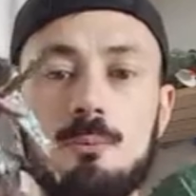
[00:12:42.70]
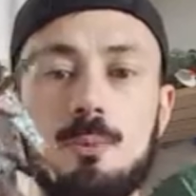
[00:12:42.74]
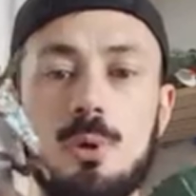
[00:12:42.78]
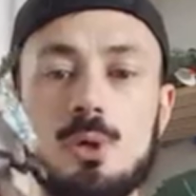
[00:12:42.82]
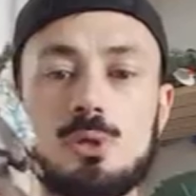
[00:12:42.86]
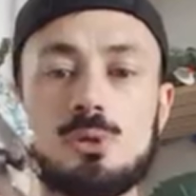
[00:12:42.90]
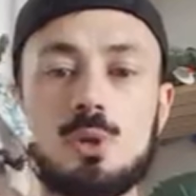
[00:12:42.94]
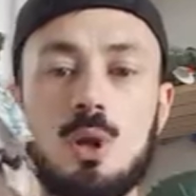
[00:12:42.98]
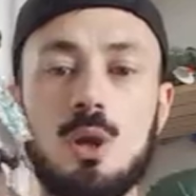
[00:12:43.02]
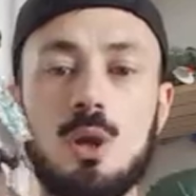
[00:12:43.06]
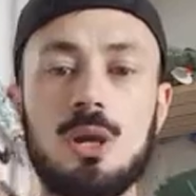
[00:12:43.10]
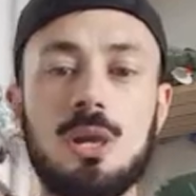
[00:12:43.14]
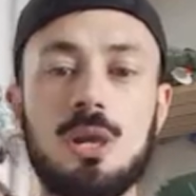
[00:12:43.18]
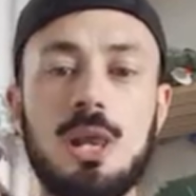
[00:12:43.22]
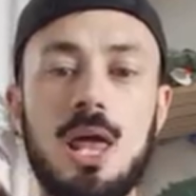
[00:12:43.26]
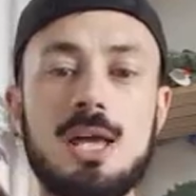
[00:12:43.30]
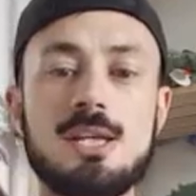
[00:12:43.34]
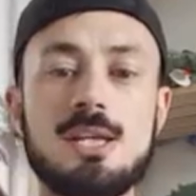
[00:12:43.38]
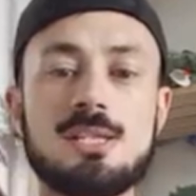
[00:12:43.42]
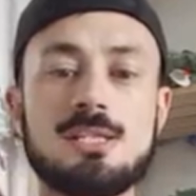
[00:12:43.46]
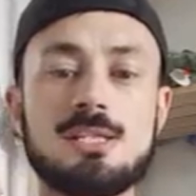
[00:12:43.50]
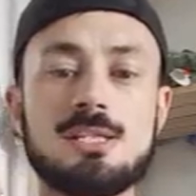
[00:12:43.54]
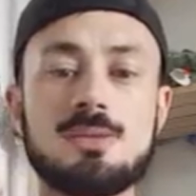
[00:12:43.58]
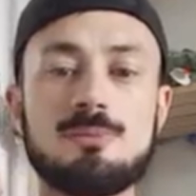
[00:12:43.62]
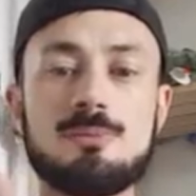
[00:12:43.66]
but it's got
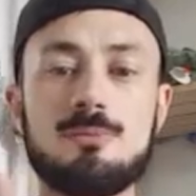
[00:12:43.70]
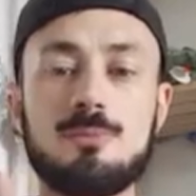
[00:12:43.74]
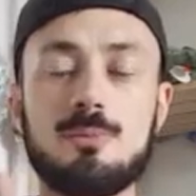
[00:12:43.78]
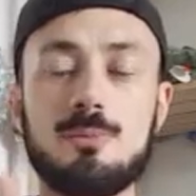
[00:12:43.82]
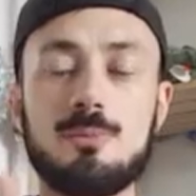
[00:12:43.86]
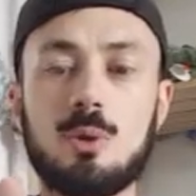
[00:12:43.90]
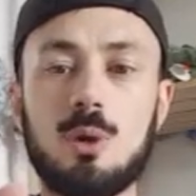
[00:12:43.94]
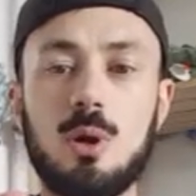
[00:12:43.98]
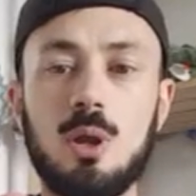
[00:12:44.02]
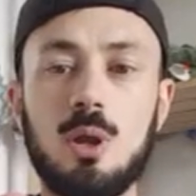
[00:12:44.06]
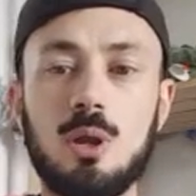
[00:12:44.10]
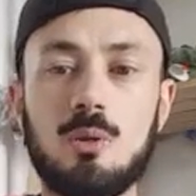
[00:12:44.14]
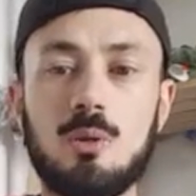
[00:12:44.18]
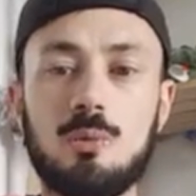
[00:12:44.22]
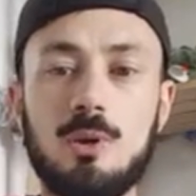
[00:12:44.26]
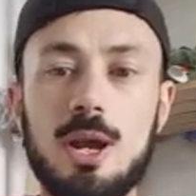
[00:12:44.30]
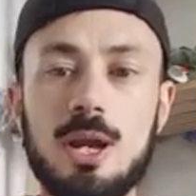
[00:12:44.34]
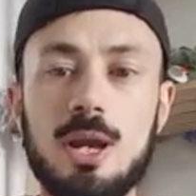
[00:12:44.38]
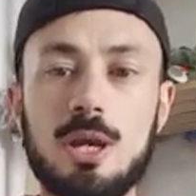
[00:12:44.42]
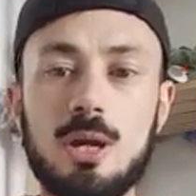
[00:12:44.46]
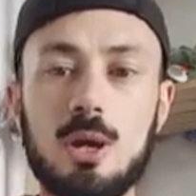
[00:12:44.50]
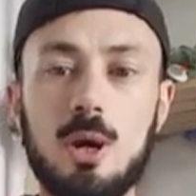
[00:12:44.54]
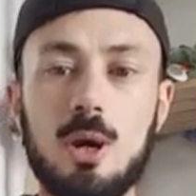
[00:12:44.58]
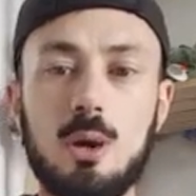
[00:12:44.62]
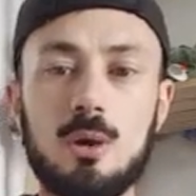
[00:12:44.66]
less
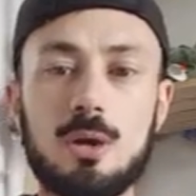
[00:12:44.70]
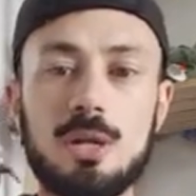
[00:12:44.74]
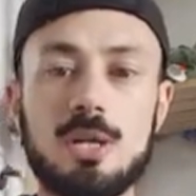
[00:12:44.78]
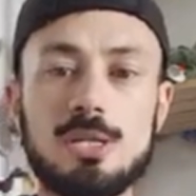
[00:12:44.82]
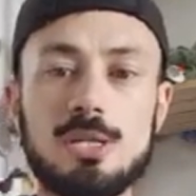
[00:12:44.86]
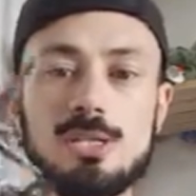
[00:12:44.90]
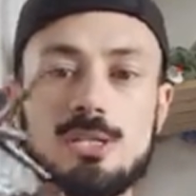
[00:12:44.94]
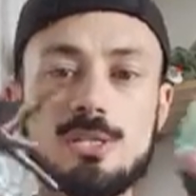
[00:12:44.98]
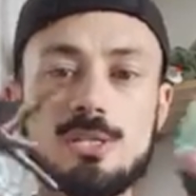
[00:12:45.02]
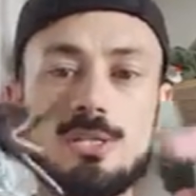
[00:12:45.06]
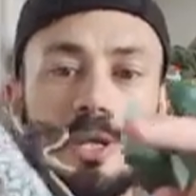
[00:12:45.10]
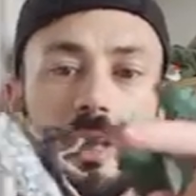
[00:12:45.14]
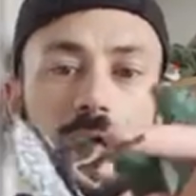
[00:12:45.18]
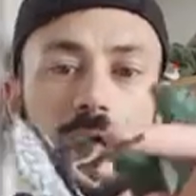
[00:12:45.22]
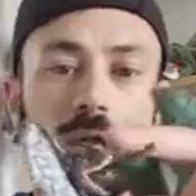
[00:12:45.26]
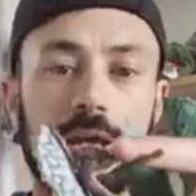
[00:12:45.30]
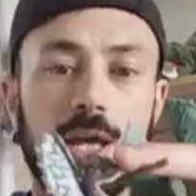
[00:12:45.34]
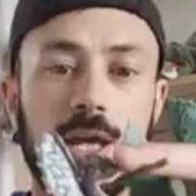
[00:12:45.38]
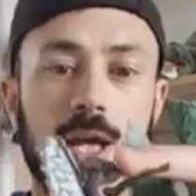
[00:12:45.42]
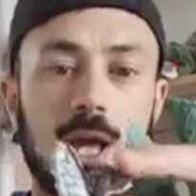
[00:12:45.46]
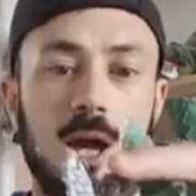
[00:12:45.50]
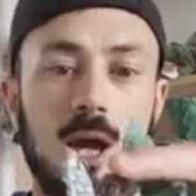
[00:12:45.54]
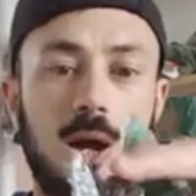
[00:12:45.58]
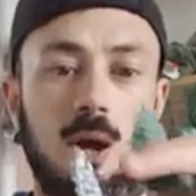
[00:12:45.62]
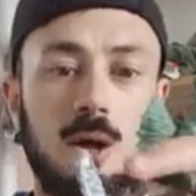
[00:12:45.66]
colouring on its
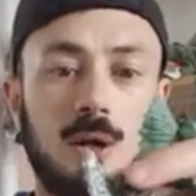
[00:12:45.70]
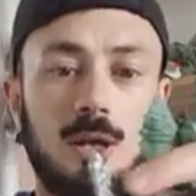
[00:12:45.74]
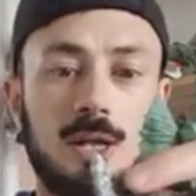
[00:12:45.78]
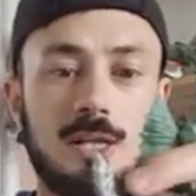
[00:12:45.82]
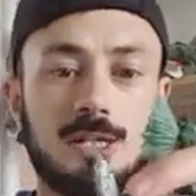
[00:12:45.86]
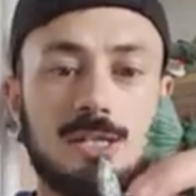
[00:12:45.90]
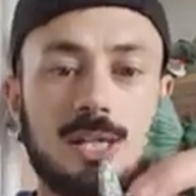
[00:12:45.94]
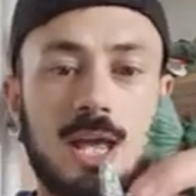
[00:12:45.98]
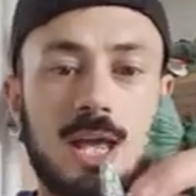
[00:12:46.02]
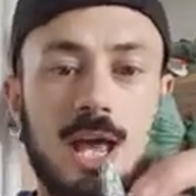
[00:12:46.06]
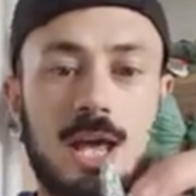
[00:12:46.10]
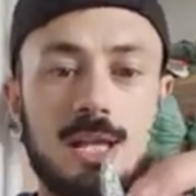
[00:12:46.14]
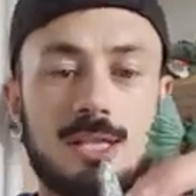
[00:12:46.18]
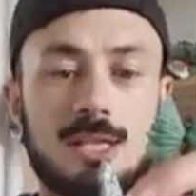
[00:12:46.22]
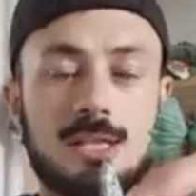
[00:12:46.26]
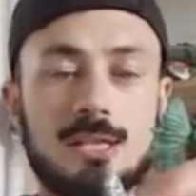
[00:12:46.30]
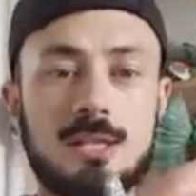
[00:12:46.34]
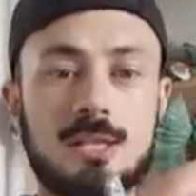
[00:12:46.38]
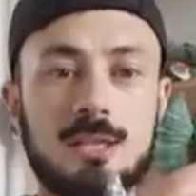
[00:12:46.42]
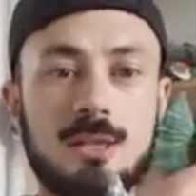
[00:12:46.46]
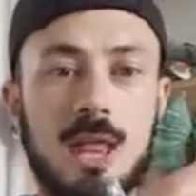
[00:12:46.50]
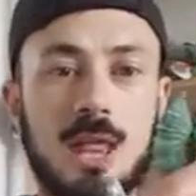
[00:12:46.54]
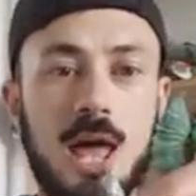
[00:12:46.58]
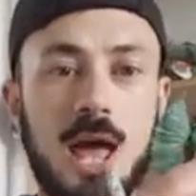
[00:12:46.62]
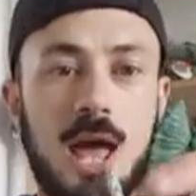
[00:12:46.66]
head
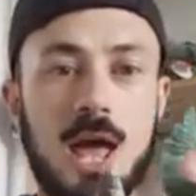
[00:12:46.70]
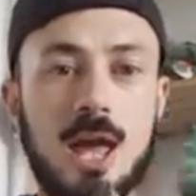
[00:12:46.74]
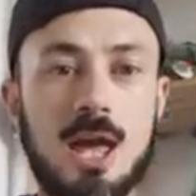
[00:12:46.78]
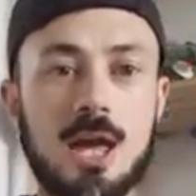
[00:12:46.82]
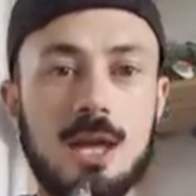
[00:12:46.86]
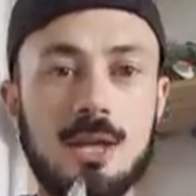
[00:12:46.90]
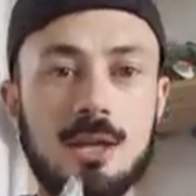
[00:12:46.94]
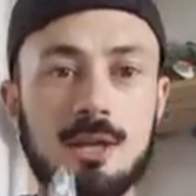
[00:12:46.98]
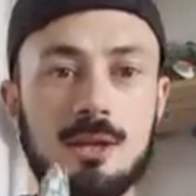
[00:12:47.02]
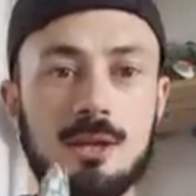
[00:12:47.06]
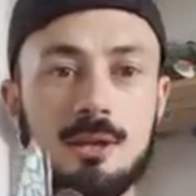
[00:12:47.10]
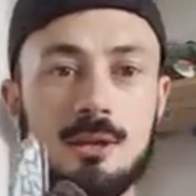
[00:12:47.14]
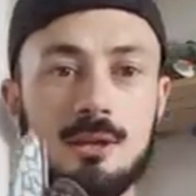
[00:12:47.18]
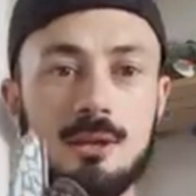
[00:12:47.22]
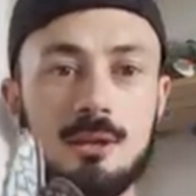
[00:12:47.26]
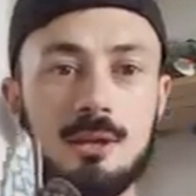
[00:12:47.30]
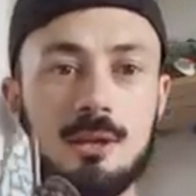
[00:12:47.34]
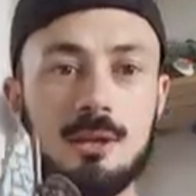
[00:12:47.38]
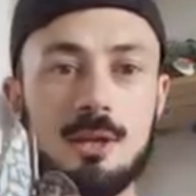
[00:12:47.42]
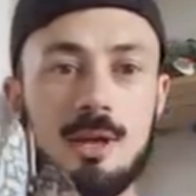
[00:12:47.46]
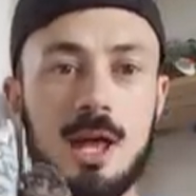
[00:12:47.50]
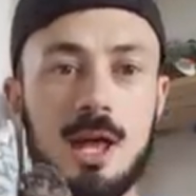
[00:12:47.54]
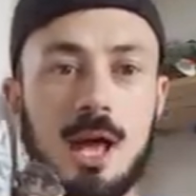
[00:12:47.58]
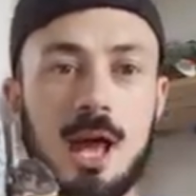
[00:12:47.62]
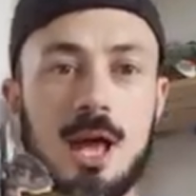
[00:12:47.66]
there.
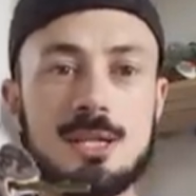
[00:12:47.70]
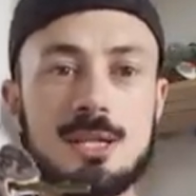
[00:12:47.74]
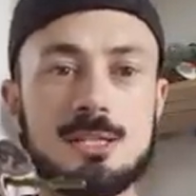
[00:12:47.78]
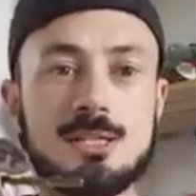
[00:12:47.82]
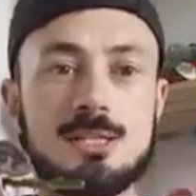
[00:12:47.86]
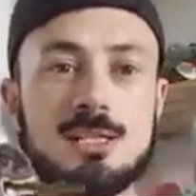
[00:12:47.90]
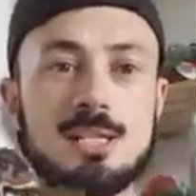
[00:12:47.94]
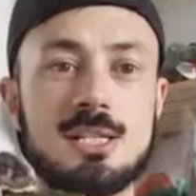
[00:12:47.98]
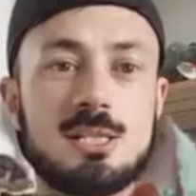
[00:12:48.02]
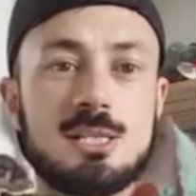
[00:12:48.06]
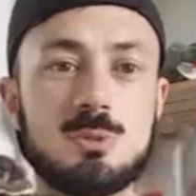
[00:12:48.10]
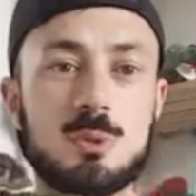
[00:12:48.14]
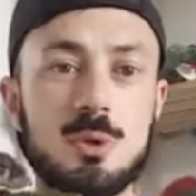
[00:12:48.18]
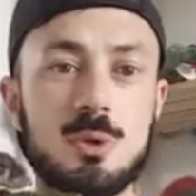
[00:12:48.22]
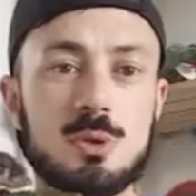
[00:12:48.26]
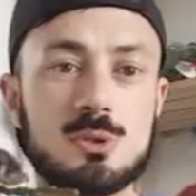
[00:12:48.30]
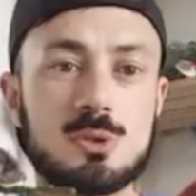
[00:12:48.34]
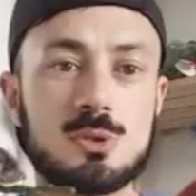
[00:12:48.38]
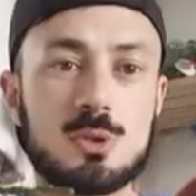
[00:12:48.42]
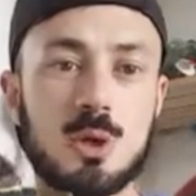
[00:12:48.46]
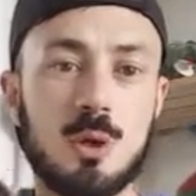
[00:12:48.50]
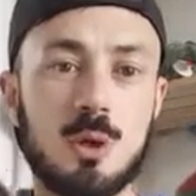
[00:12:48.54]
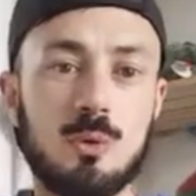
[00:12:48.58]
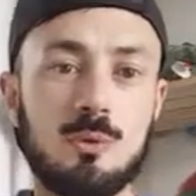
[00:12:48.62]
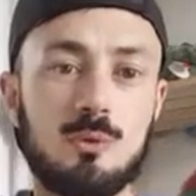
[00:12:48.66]
As this
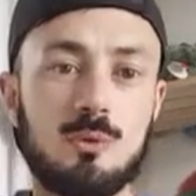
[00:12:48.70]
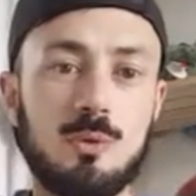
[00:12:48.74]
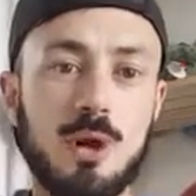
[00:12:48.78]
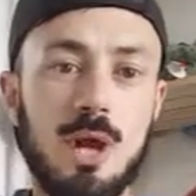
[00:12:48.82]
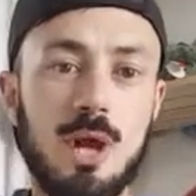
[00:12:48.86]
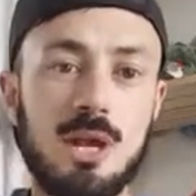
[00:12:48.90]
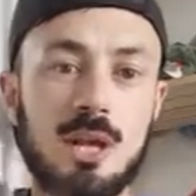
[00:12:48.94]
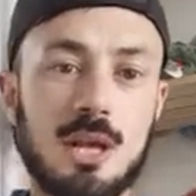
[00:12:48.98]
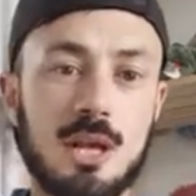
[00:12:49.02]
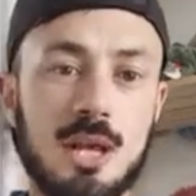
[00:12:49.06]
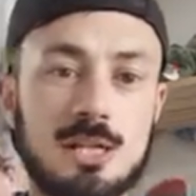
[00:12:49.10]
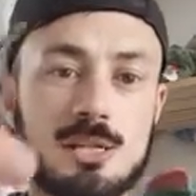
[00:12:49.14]
one's got really